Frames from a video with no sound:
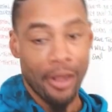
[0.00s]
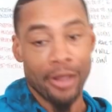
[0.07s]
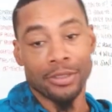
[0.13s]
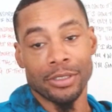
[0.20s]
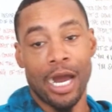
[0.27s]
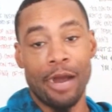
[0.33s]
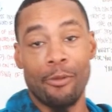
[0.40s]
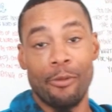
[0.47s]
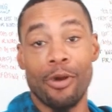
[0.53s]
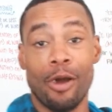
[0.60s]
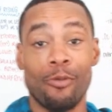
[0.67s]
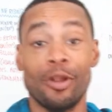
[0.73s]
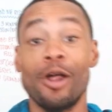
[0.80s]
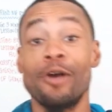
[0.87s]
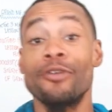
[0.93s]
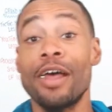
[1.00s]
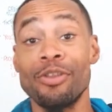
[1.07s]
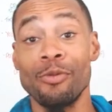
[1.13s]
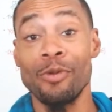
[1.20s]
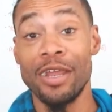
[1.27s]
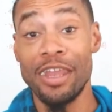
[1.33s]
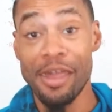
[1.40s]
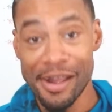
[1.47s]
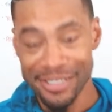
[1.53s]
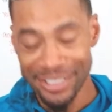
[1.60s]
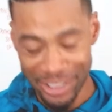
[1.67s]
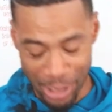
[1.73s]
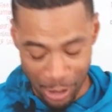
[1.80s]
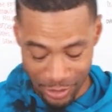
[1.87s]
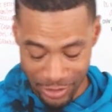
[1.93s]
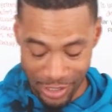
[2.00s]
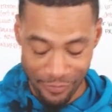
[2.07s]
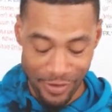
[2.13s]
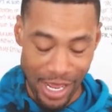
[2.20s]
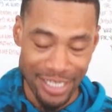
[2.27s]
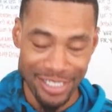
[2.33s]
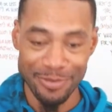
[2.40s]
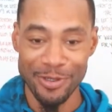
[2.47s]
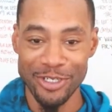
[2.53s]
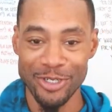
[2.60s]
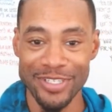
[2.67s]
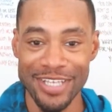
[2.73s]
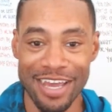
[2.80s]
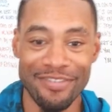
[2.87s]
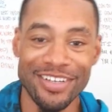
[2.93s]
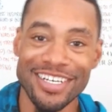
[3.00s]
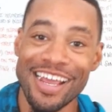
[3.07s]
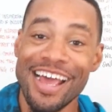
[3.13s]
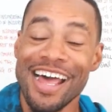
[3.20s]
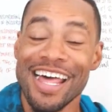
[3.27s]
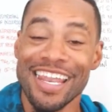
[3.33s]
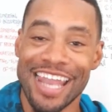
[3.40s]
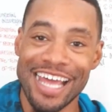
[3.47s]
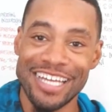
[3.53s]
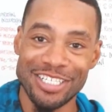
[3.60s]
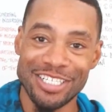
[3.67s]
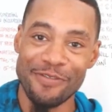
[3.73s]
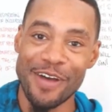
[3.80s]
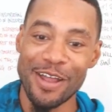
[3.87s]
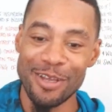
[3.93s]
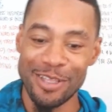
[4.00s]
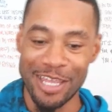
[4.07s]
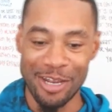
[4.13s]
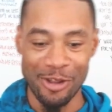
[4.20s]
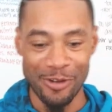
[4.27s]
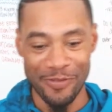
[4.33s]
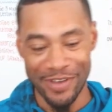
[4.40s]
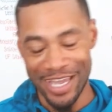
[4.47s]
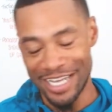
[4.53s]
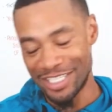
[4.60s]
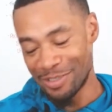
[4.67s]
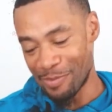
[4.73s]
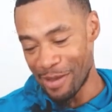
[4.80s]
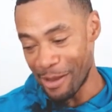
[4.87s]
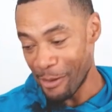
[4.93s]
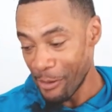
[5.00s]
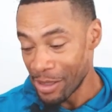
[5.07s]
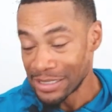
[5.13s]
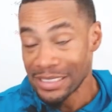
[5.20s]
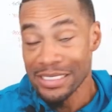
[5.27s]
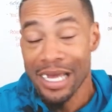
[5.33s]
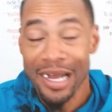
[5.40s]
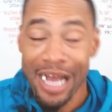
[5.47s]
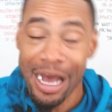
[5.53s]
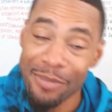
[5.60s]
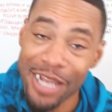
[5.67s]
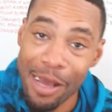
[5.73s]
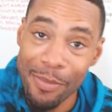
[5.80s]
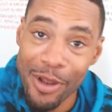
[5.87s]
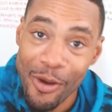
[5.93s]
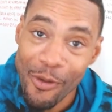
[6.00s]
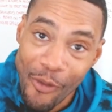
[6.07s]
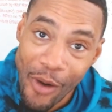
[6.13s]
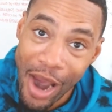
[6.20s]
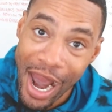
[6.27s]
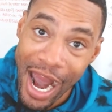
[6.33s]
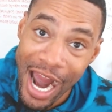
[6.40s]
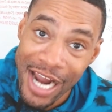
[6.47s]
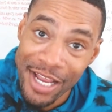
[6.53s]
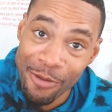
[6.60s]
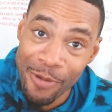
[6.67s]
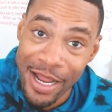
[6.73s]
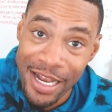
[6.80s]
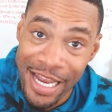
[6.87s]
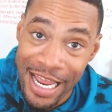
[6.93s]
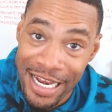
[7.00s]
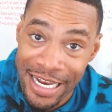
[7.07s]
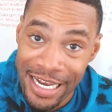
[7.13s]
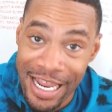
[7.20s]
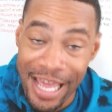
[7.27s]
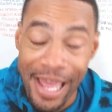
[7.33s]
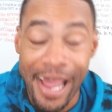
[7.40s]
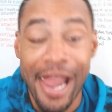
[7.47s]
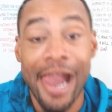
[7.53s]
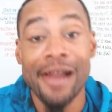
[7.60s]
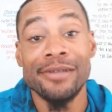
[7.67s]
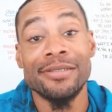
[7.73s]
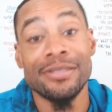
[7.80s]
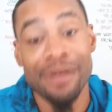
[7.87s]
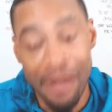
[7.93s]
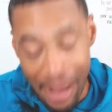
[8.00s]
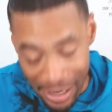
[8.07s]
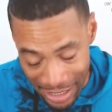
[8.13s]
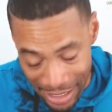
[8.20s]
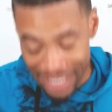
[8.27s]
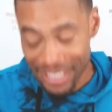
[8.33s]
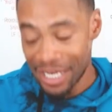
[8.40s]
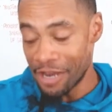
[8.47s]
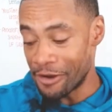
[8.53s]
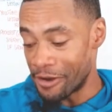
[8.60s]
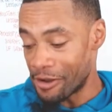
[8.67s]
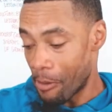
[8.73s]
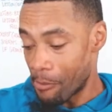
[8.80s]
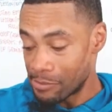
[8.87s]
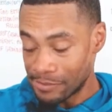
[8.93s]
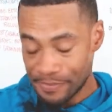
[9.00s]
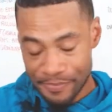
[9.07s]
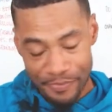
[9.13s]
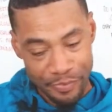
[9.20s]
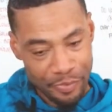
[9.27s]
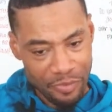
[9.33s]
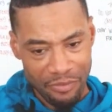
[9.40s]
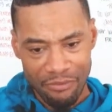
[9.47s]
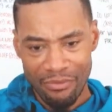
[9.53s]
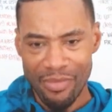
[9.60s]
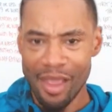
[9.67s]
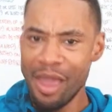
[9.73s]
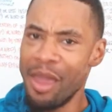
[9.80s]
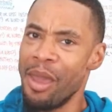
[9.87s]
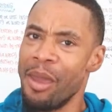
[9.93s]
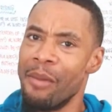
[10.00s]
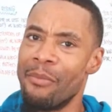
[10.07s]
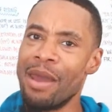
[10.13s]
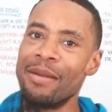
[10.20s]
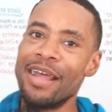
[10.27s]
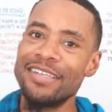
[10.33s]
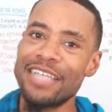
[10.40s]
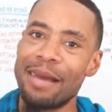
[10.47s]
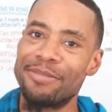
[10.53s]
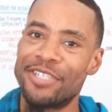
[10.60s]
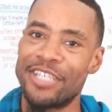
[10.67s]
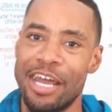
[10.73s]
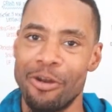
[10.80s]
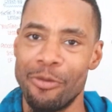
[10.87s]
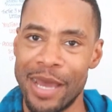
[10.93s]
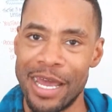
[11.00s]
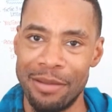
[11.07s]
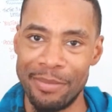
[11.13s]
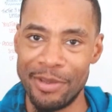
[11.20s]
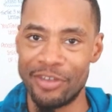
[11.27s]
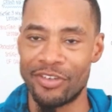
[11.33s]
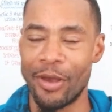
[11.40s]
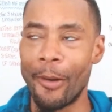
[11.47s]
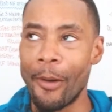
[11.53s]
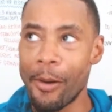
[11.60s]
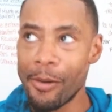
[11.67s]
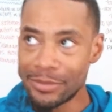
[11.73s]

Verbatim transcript: All right, we're going to close out the reading. It's your Uncle 79, the Spiritual Savage. Like, share, follow, hit that notification bell. Comment down below how you're resonating today. I'd like to hear it. Maybe they stopped channel banning me so